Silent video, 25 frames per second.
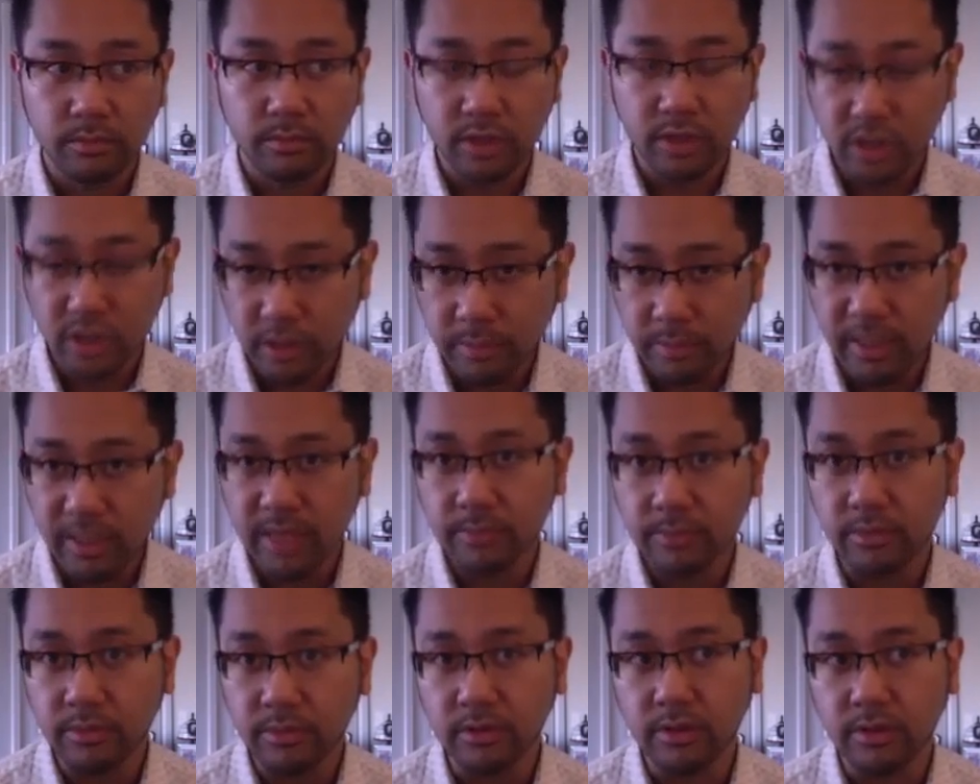good
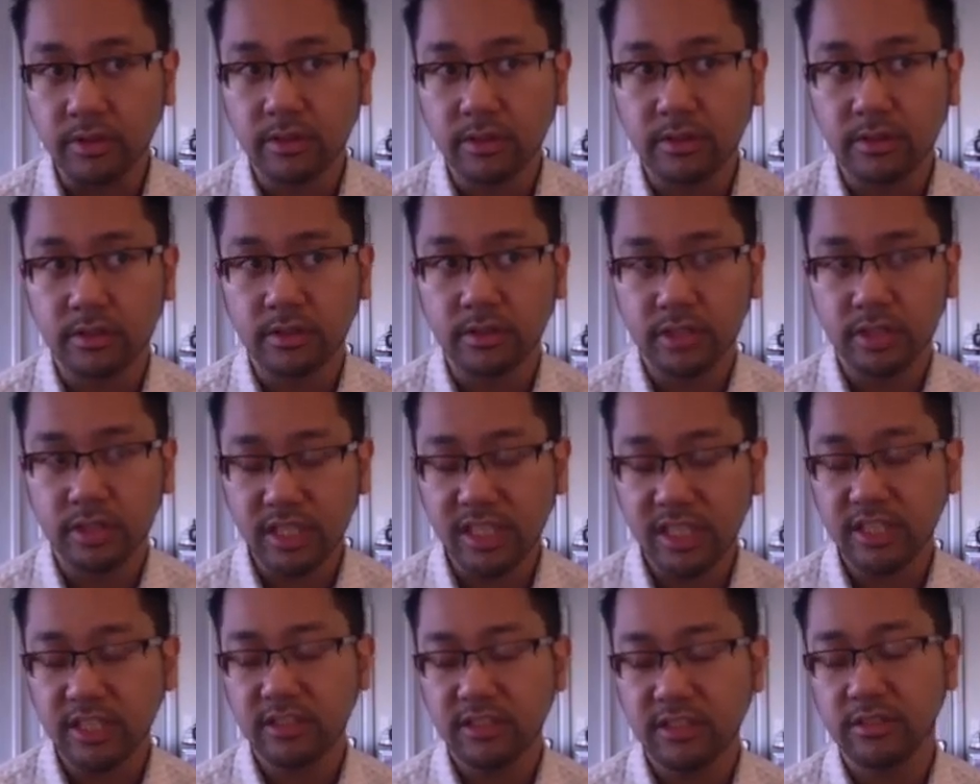people, to
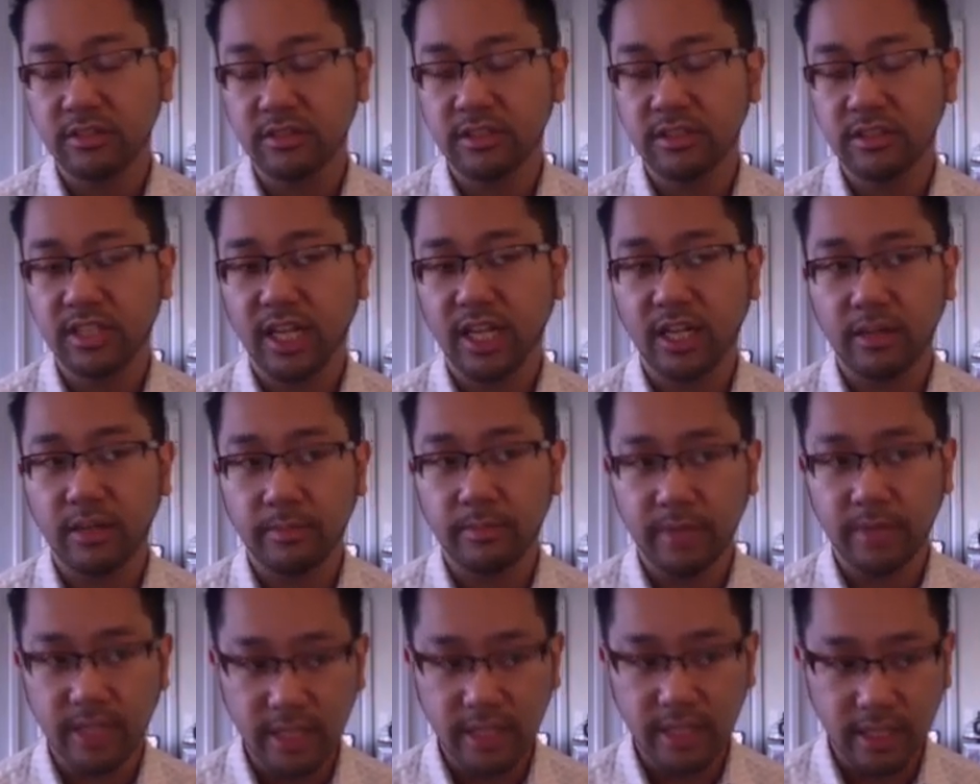teach students how to
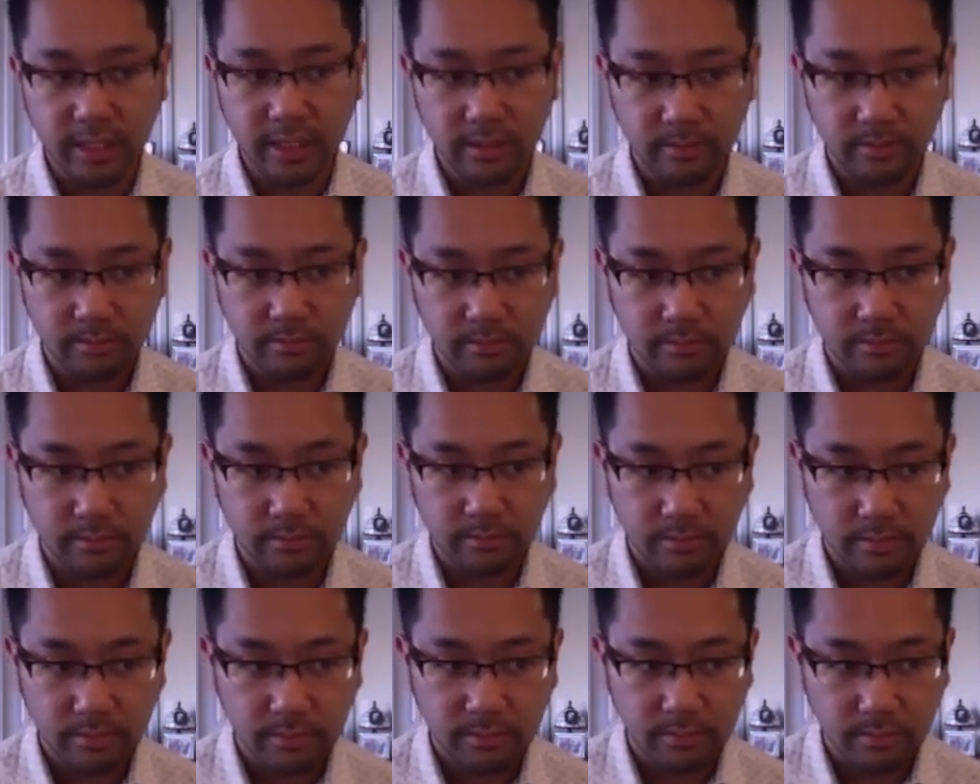be
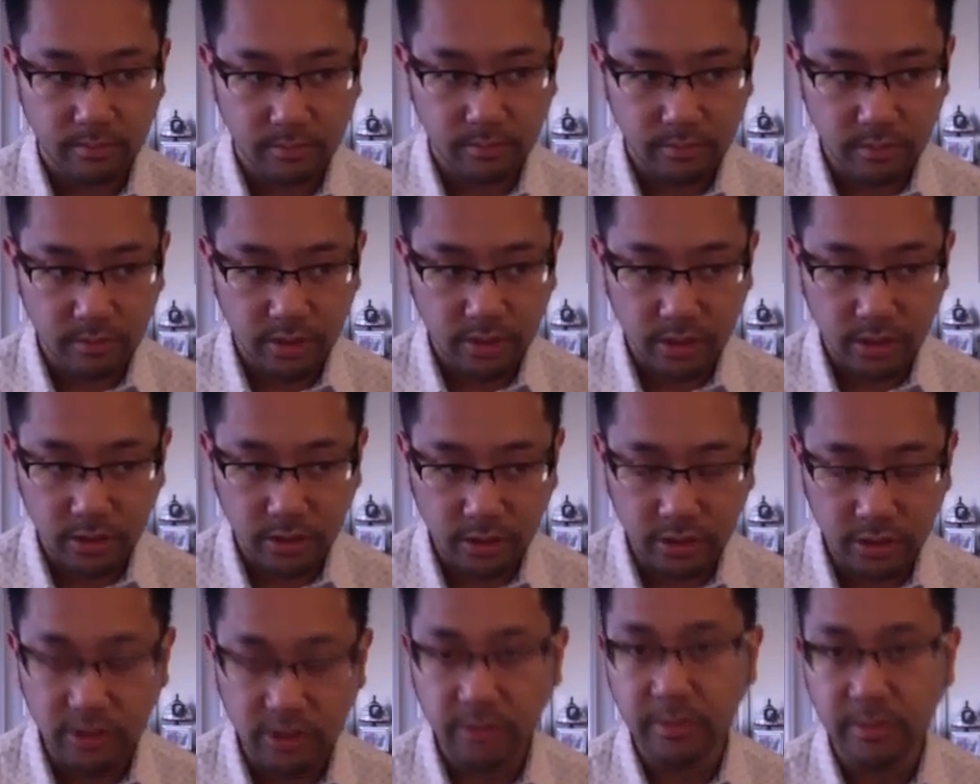
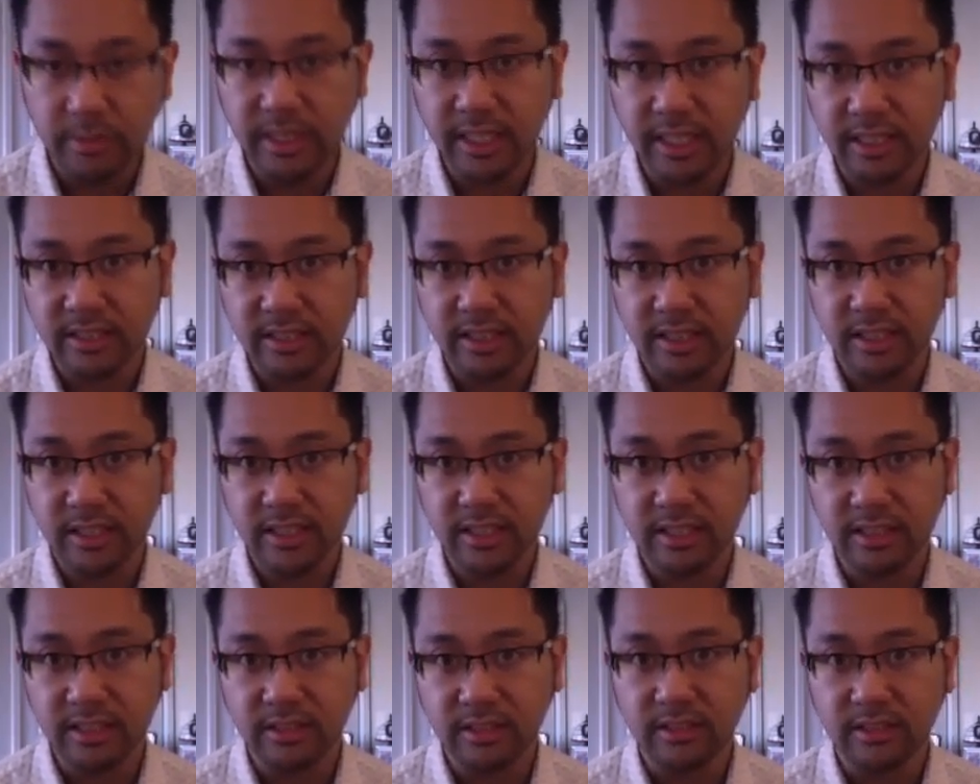contributing
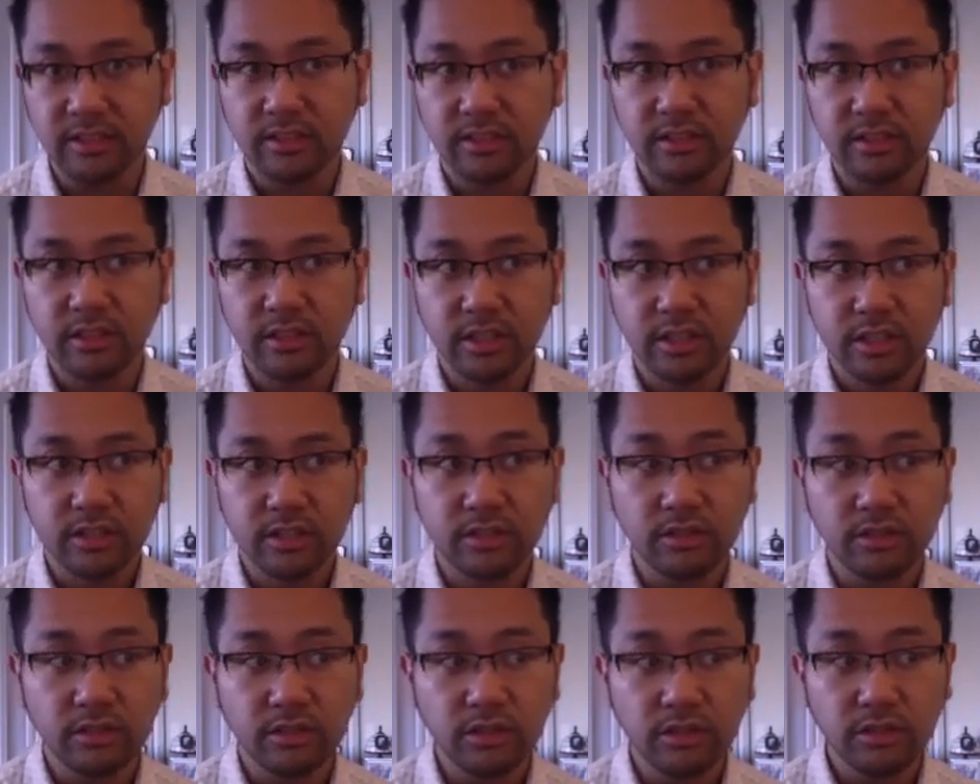citizens,
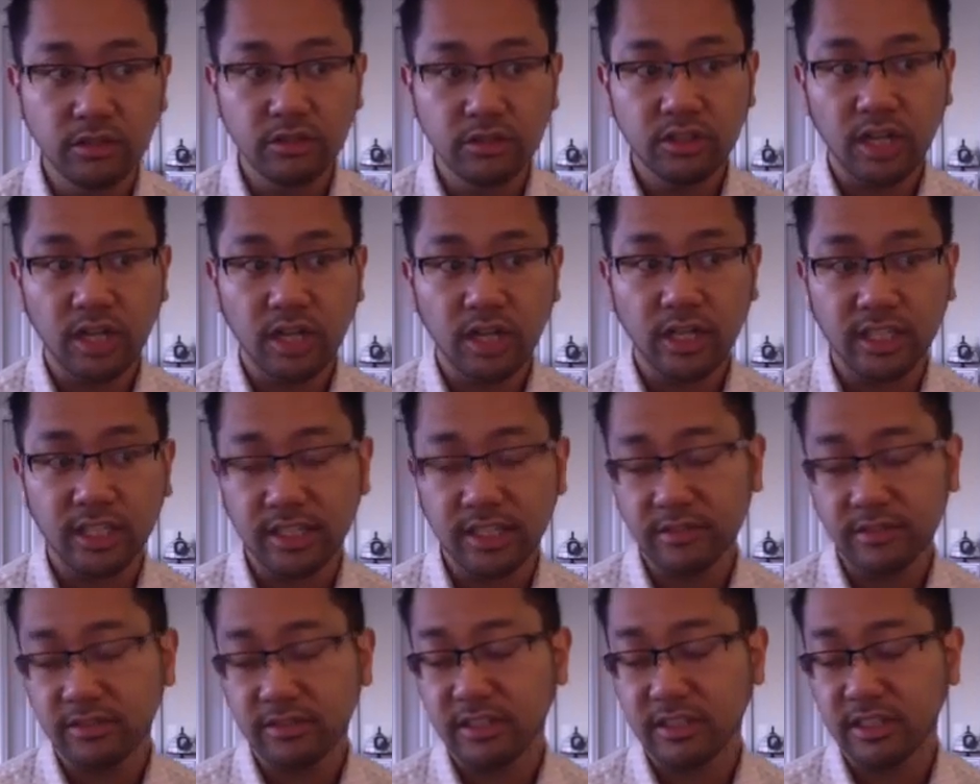to use our
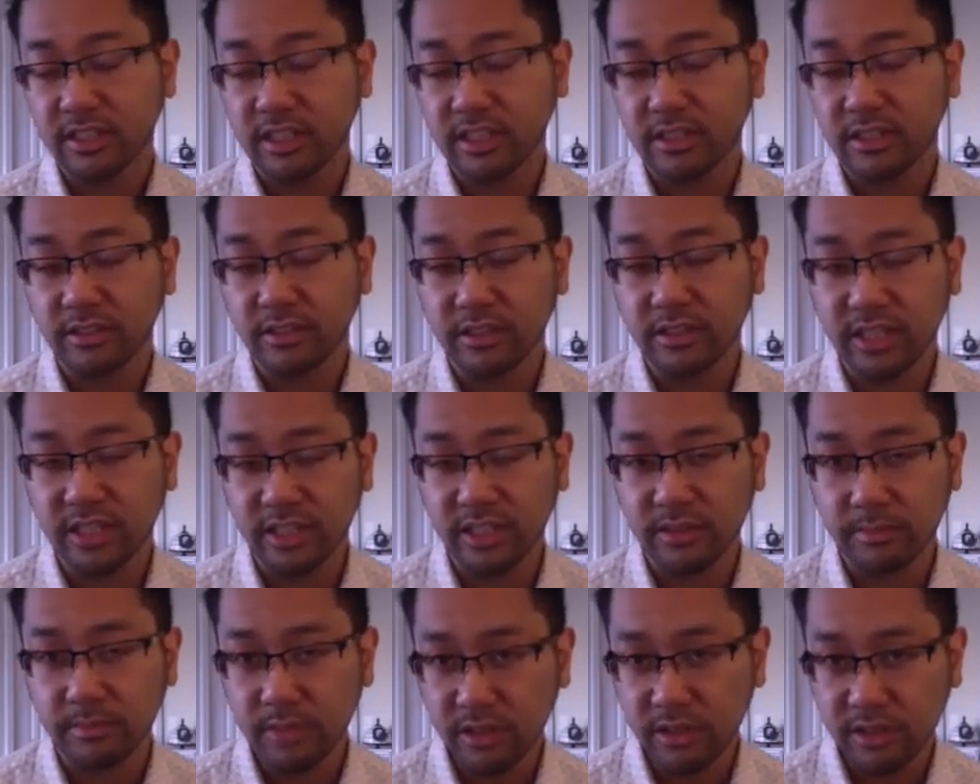gifts and skills
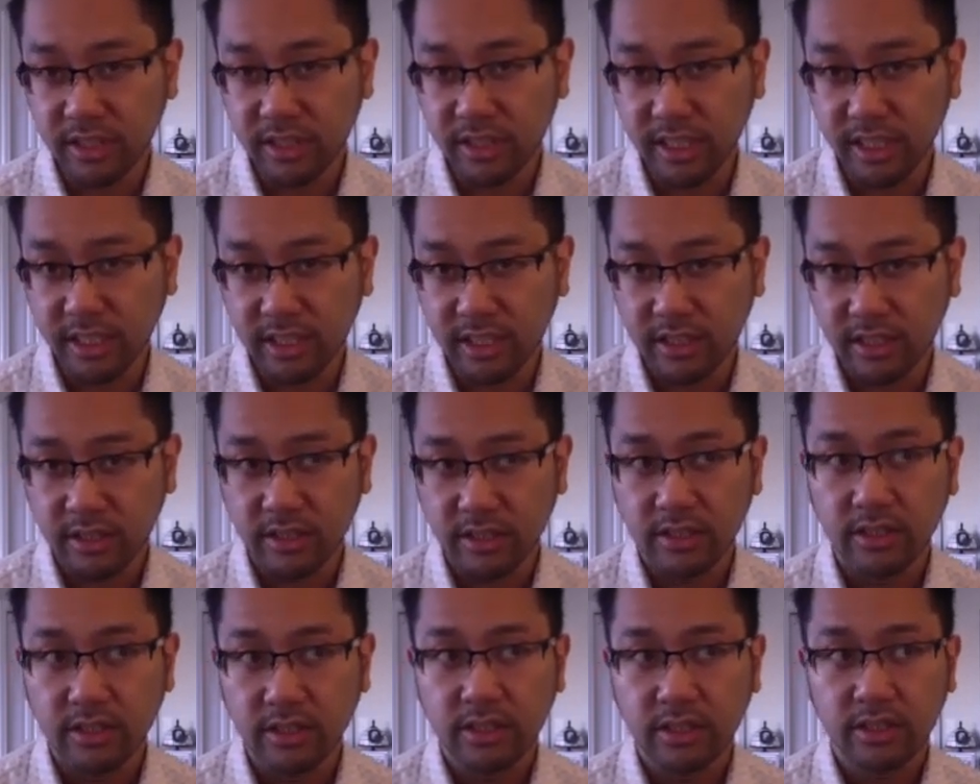as music
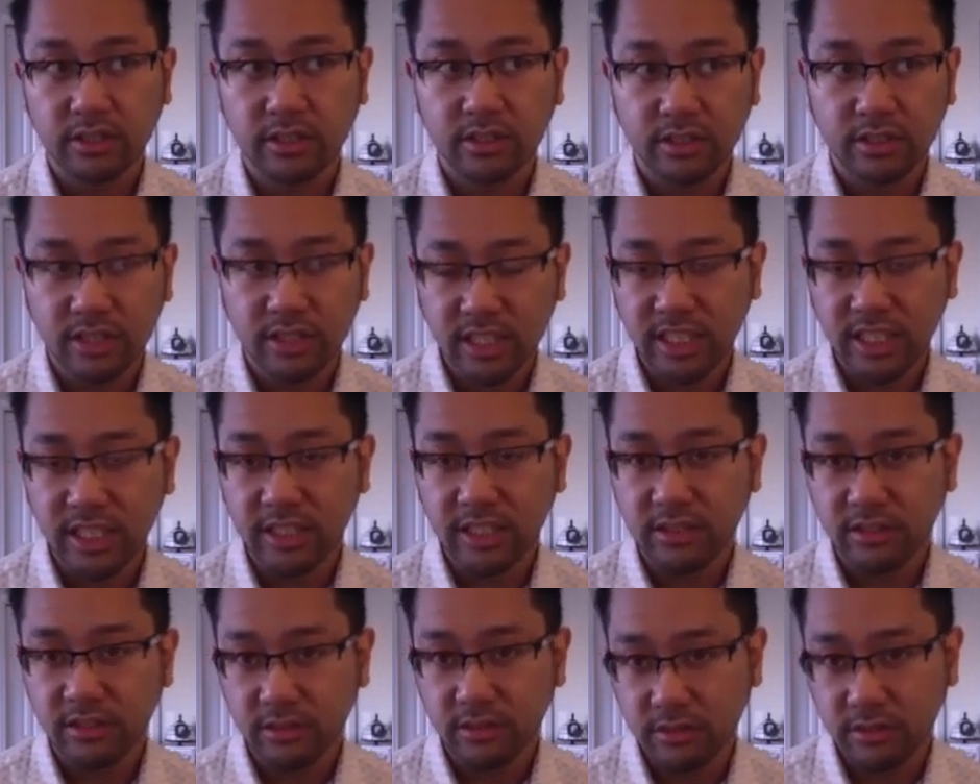to
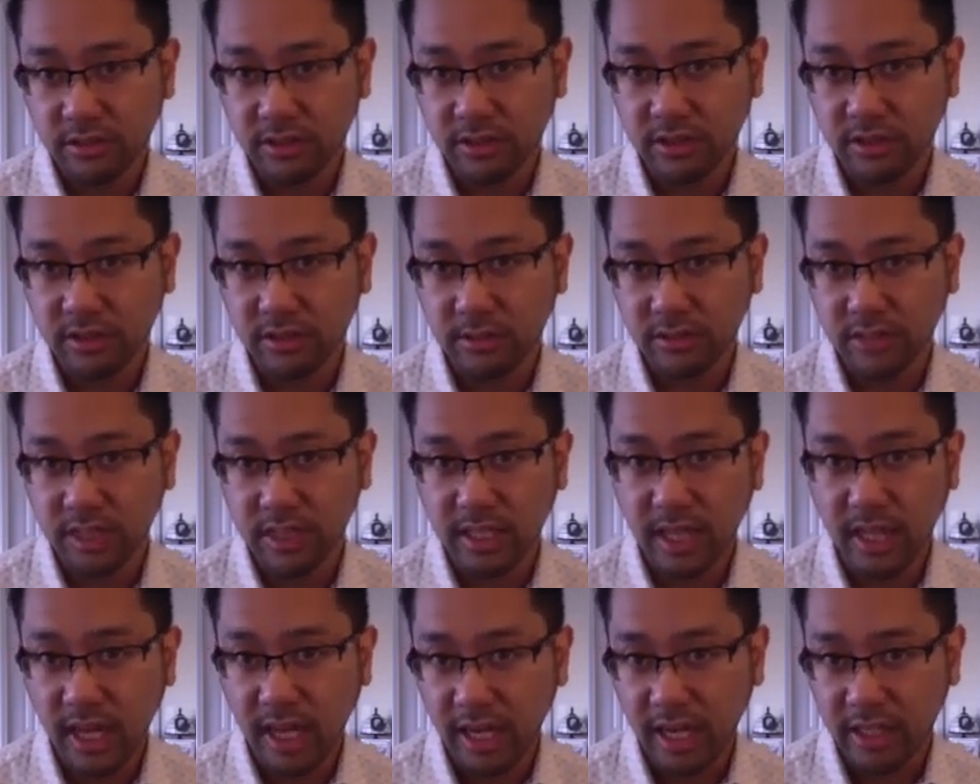teach students to be
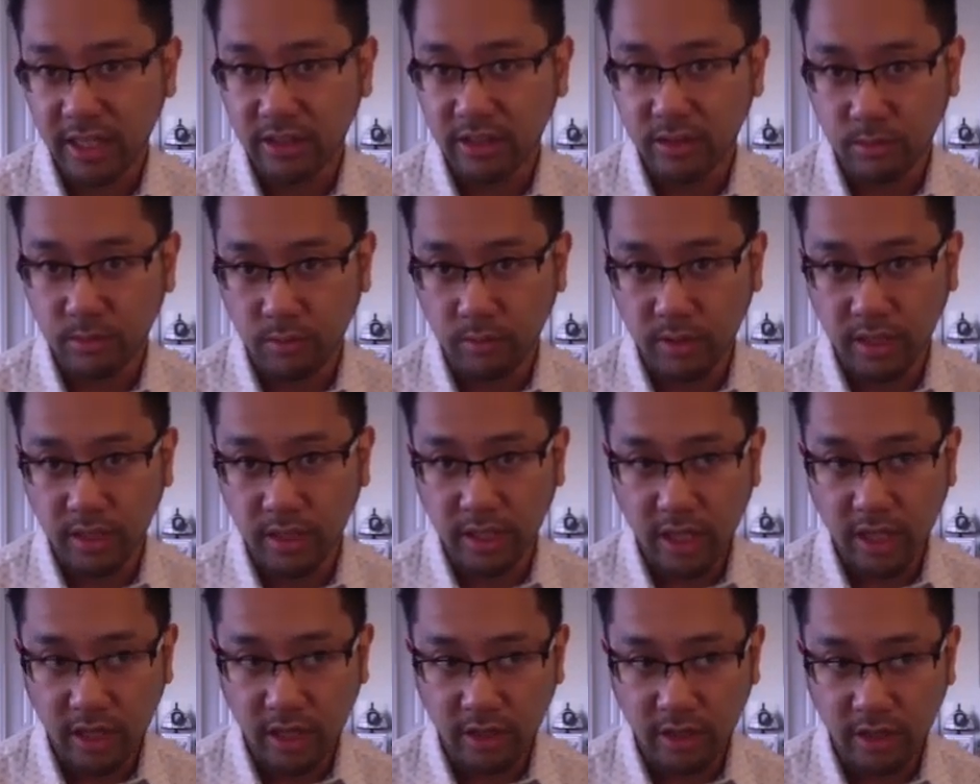kind to one
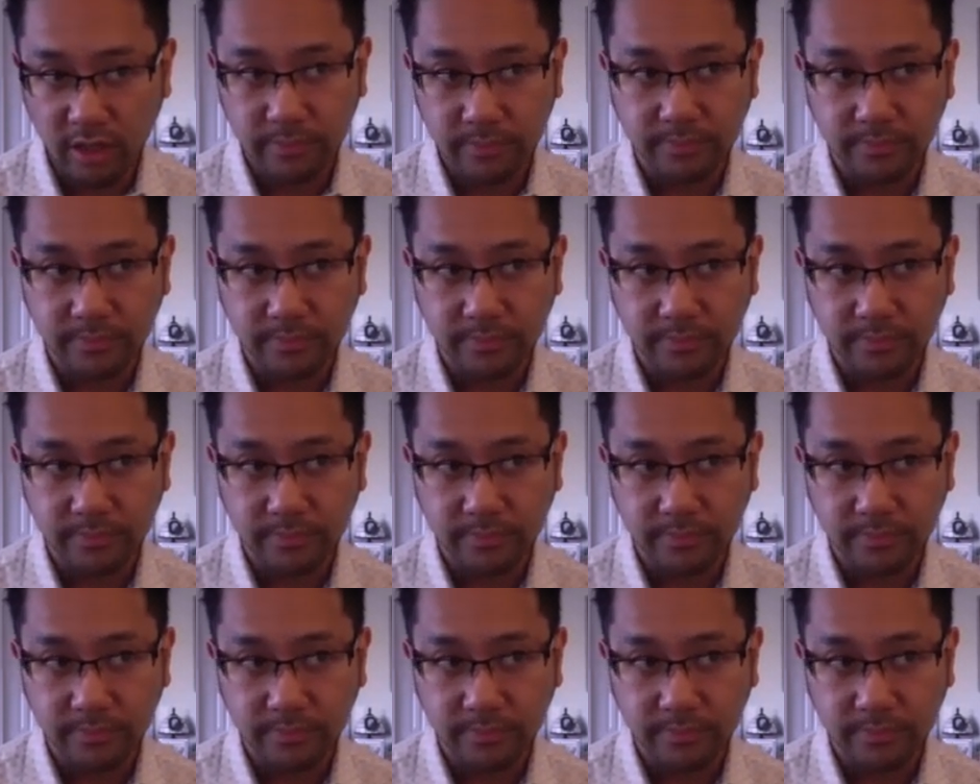another.